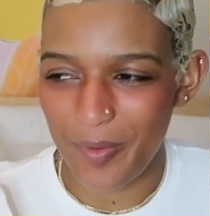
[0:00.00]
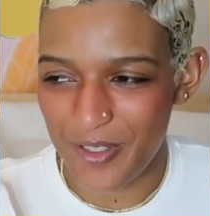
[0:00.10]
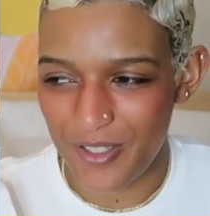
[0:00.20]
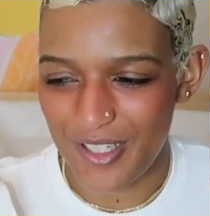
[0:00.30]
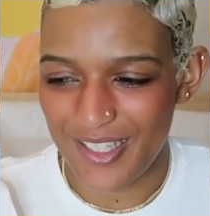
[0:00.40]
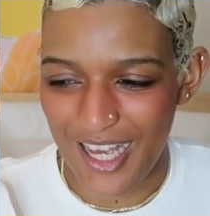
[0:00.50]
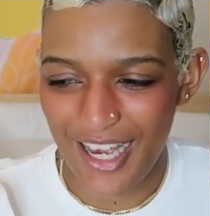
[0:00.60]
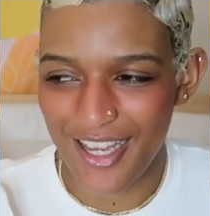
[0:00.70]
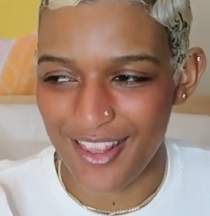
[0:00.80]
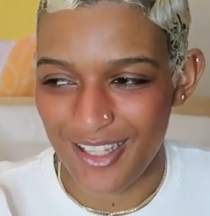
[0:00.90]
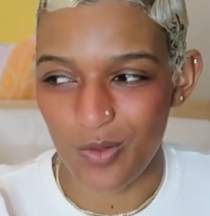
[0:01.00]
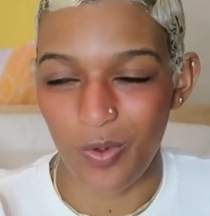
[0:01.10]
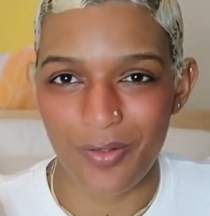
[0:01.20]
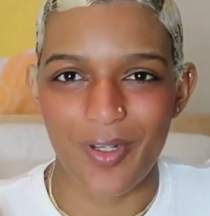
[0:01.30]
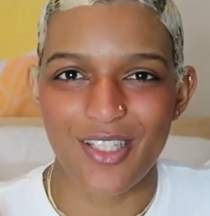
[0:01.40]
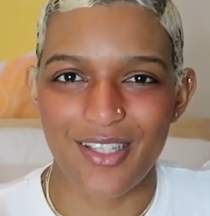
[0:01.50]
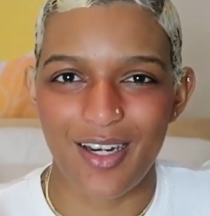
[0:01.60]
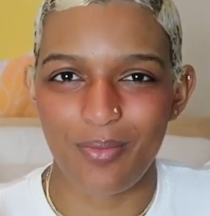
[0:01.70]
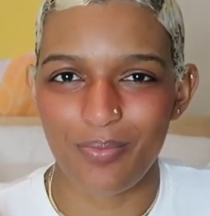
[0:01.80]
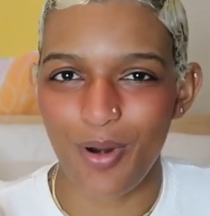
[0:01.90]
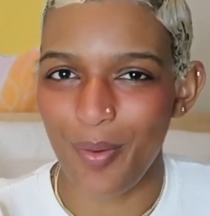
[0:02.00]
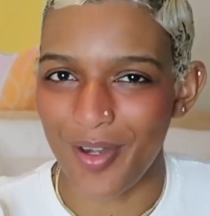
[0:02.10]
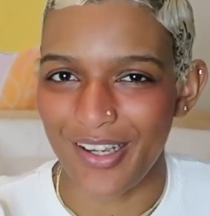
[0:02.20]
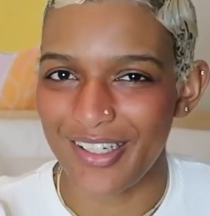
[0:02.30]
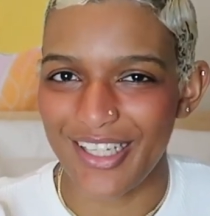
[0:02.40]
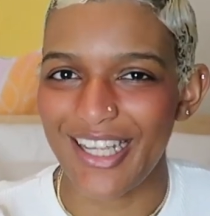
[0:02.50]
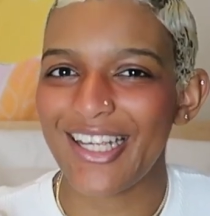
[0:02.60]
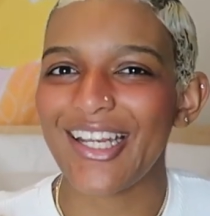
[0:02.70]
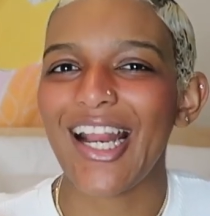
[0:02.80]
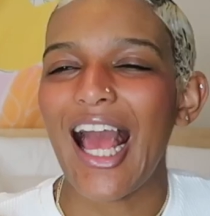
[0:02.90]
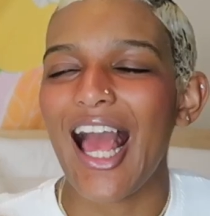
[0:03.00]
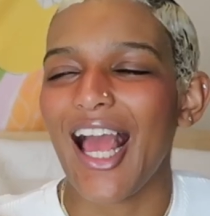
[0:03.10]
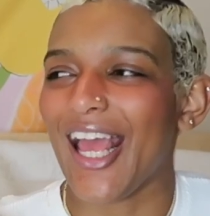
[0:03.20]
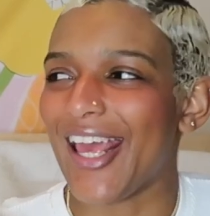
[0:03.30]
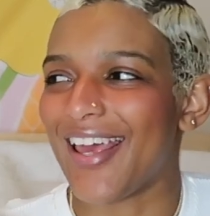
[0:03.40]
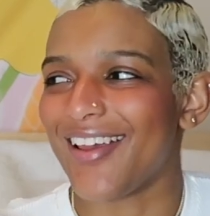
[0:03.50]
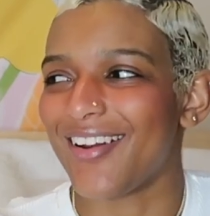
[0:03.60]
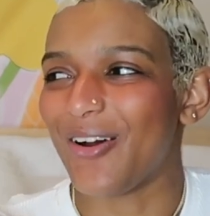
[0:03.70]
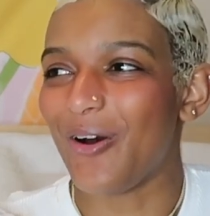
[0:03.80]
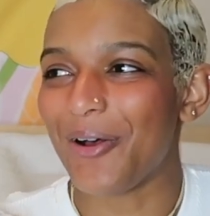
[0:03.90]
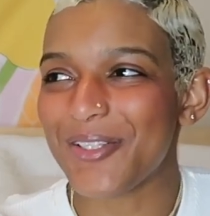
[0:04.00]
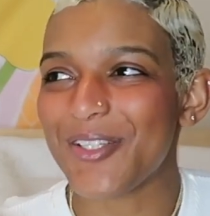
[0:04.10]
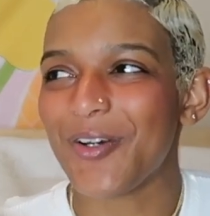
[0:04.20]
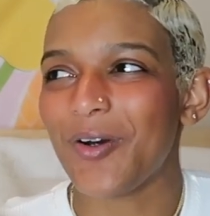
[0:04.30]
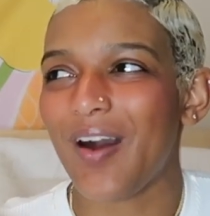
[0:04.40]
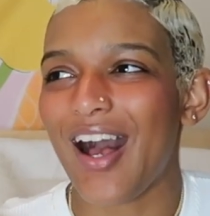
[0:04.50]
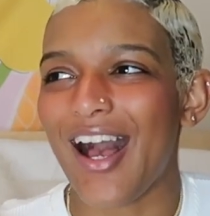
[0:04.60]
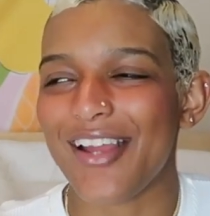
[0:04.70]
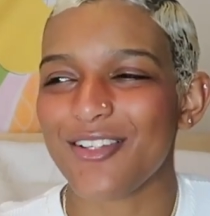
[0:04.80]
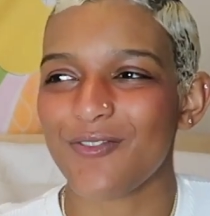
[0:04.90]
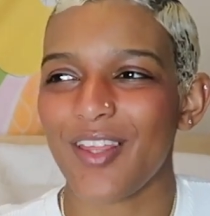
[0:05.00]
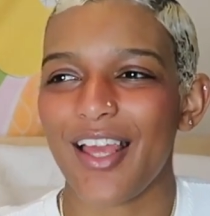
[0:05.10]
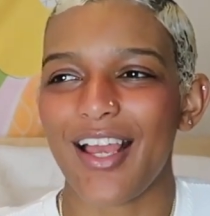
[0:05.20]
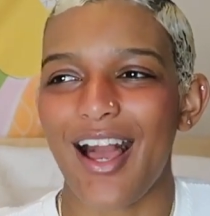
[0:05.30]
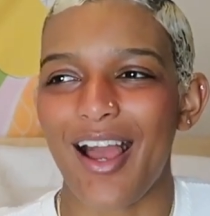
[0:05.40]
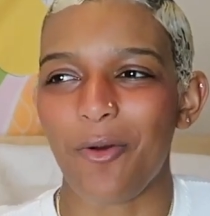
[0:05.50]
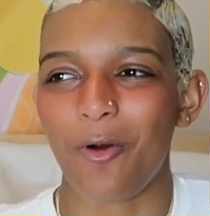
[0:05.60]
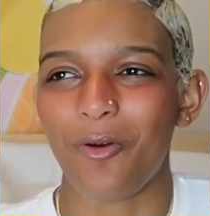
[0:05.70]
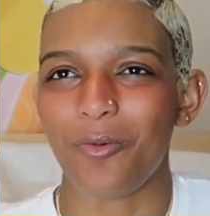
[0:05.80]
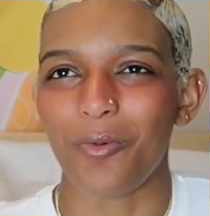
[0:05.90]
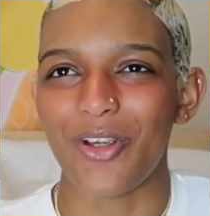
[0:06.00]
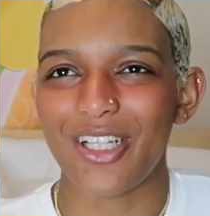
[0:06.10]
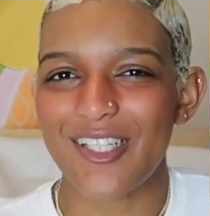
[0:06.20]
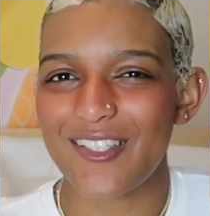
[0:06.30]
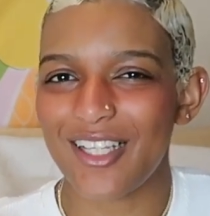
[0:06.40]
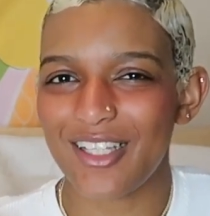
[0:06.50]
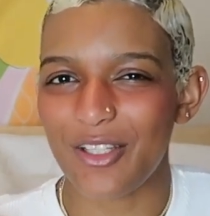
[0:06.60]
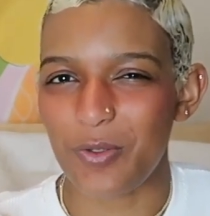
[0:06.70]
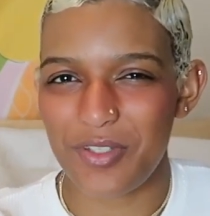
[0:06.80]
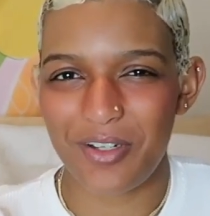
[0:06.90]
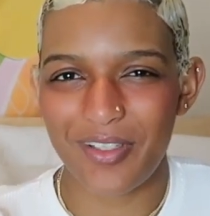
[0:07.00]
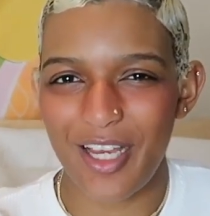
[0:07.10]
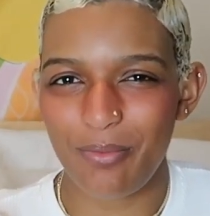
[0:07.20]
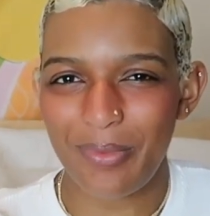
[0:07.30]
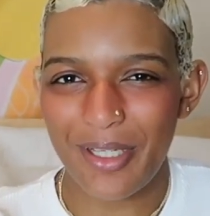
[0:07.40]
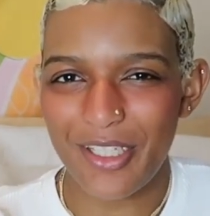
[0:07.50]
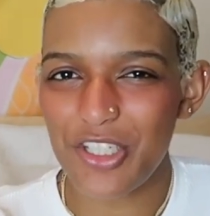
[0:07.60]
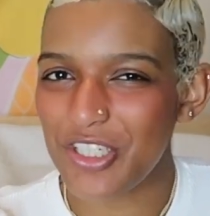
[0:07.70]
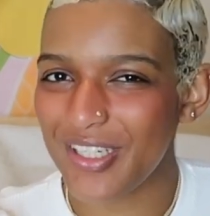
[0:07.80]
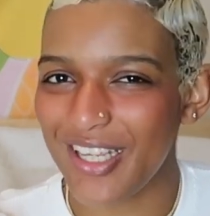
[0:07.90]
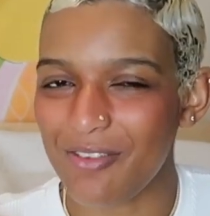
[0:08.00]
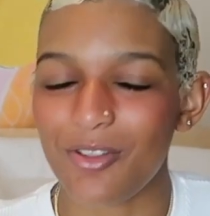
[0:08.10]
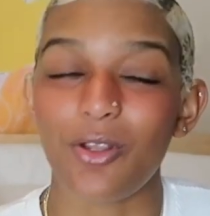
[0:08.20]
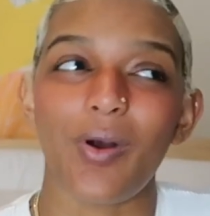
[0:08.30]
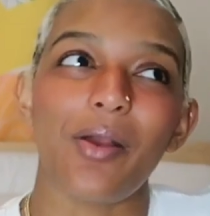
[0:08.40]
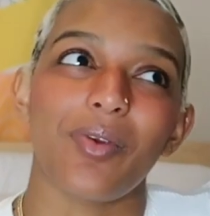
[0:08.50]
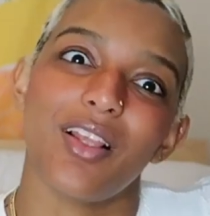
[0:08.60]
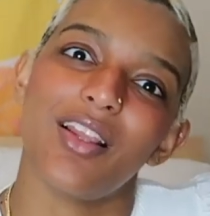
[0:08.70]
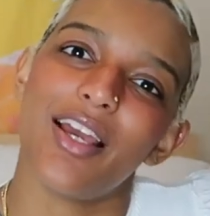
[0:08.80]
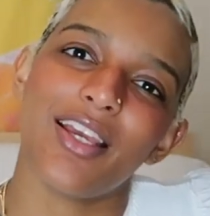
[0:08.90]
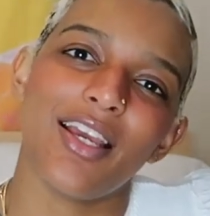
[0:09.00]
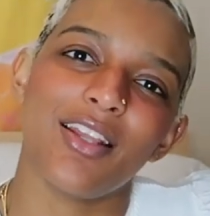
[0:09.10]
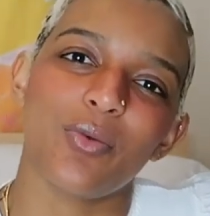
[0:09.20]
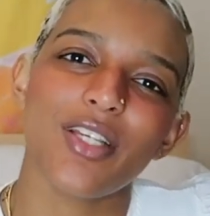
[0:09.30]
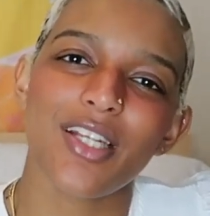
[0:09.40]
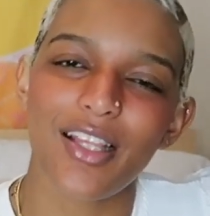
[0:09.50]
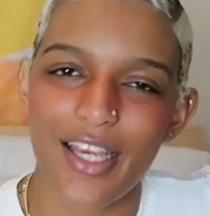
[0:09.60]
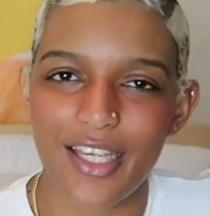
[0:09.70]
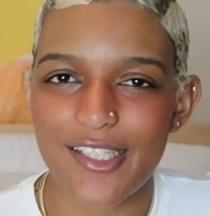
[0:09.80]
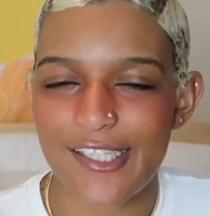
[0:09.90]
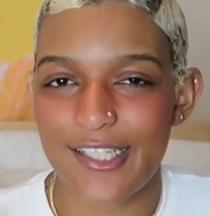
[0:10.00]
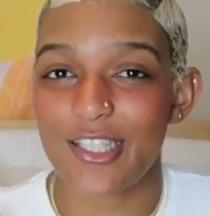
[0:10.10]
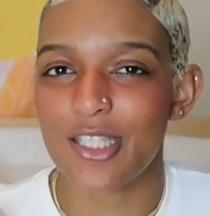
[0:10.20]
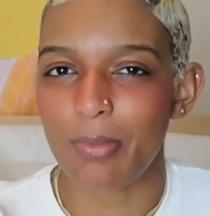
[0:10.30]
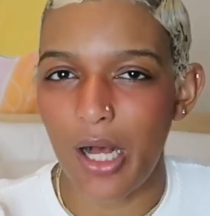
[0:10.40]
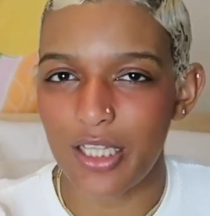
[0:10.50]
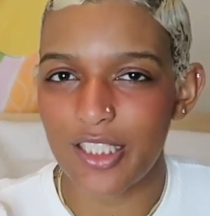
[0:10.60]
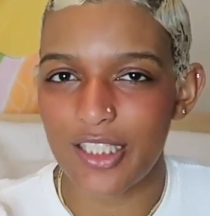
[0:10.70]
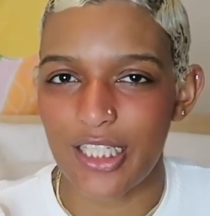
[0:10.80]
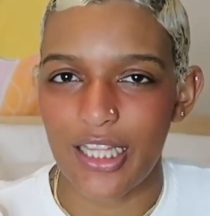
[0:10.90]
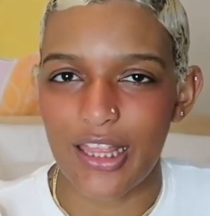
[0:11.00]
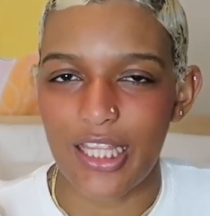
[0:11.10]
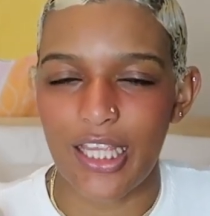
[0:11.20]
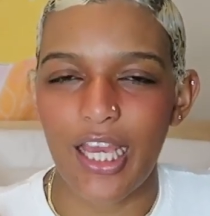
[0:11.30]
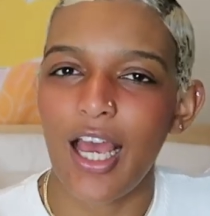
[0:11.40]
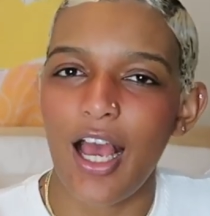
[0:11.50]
able to decide, and that's one reason that I'm probably not going to get it. And also, I just feel like I won't realistically use it all that much, even though I really like it. And the reason I like it is because it's smaller than the